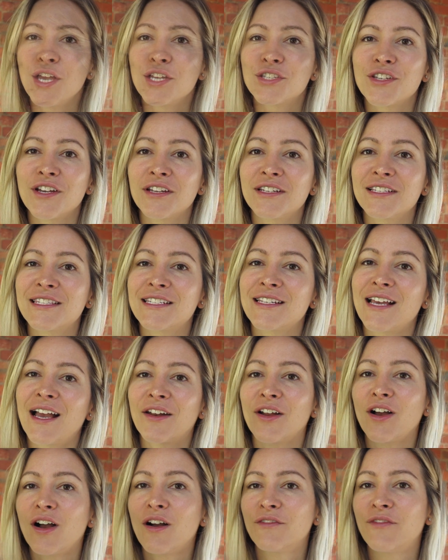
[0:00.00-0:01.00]
So to
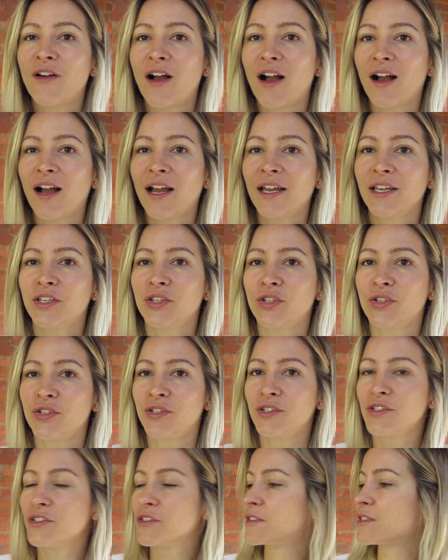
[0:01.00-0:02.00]
start off, I
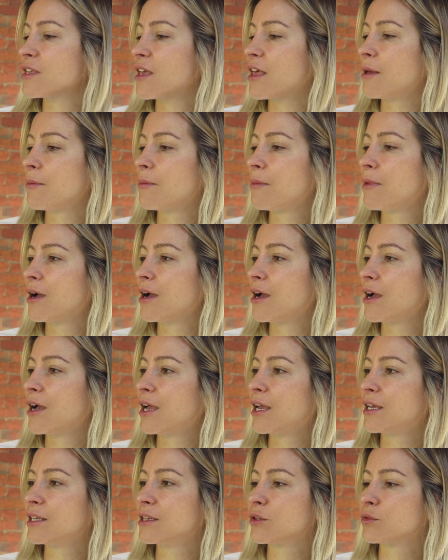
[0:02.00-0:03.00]
use
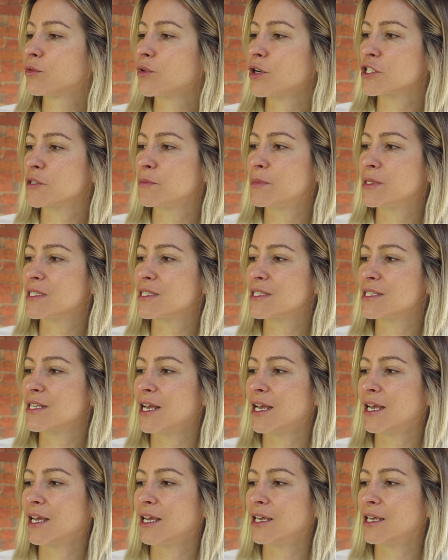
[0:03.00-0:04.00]
my La
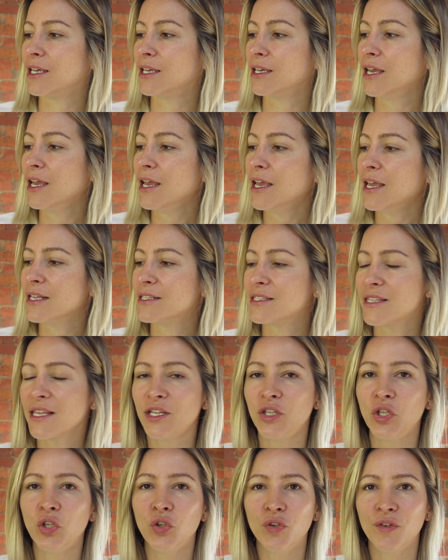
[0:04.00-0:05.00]
Roche-Posay. It's
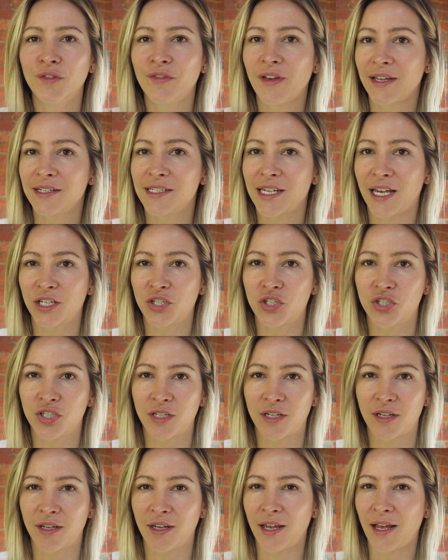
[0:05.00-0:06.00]
their new
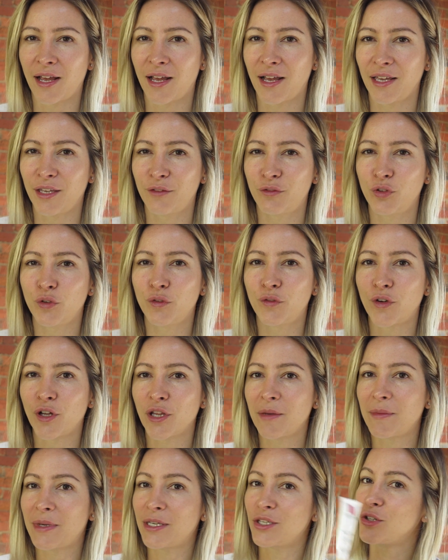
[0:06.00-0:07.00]
foundation. If you
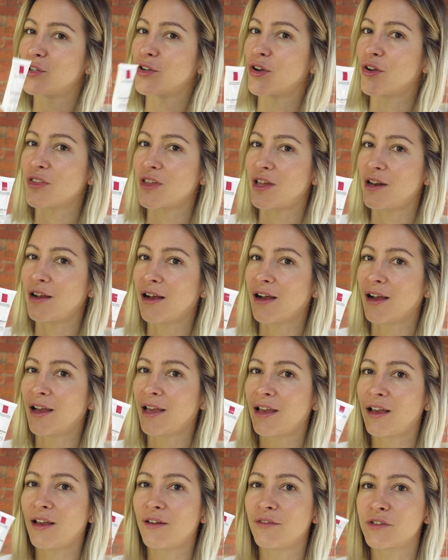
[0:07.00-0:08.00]
follow me, you know that I
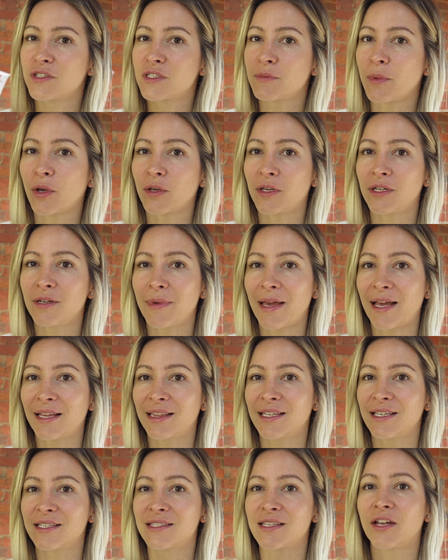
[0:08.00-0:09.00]
have spoken
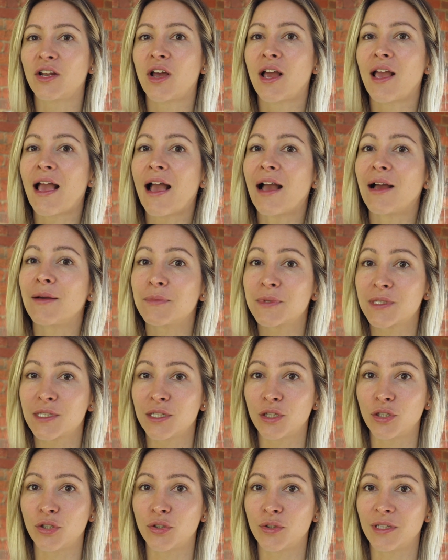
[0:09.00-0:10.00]
about this and I
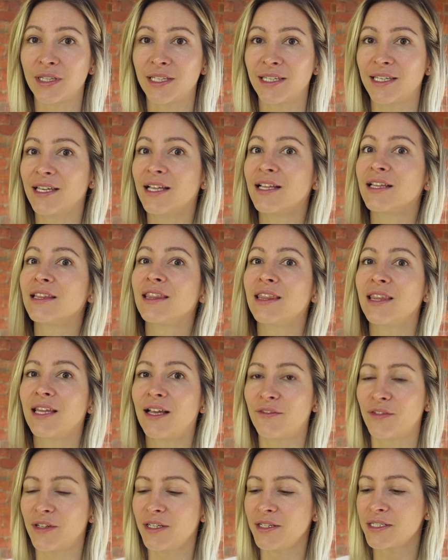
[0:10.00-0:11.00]
absolutely
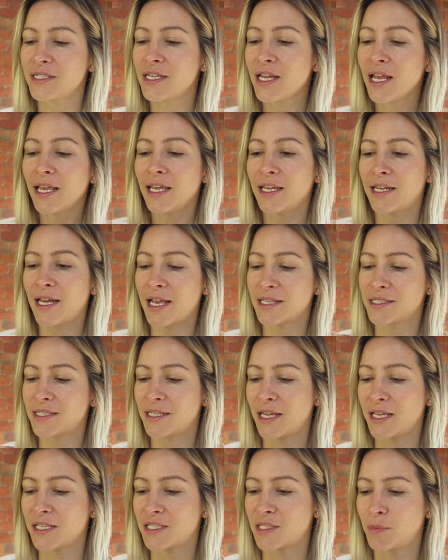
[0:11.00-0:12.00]
love it. It has an
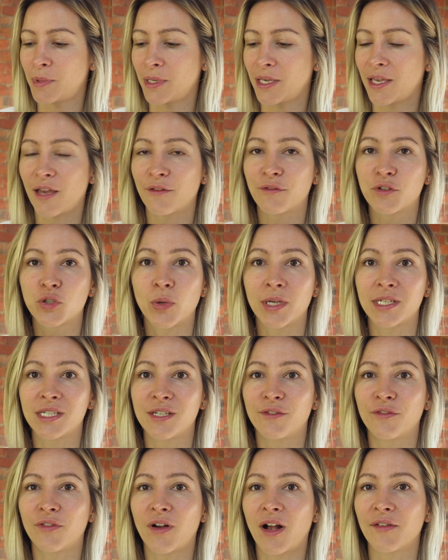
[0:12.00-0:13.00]
SPF
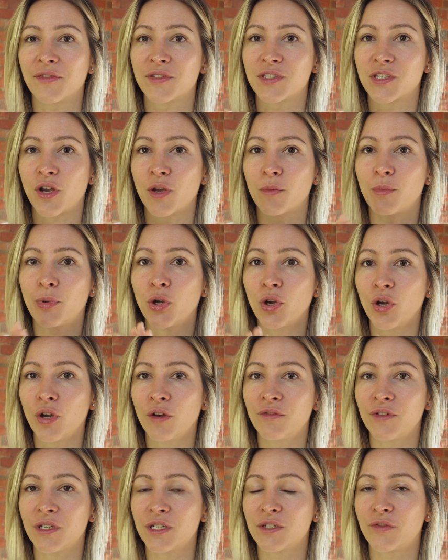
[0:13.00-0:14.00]
25, so
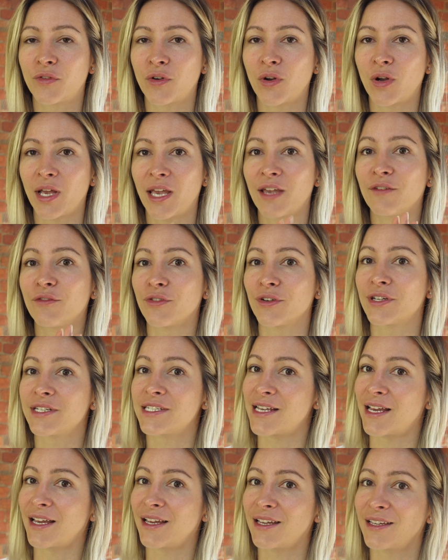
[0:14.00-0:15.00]
perfect for every
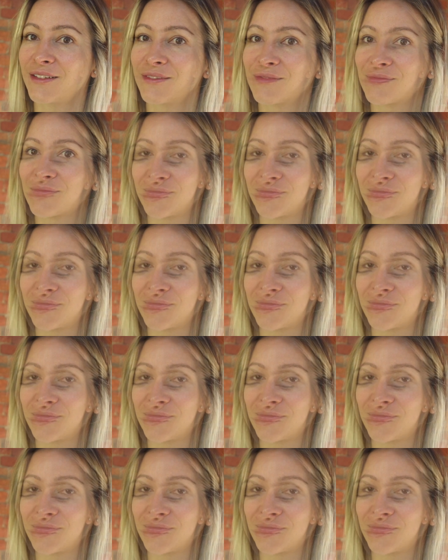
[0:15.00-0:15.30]
day.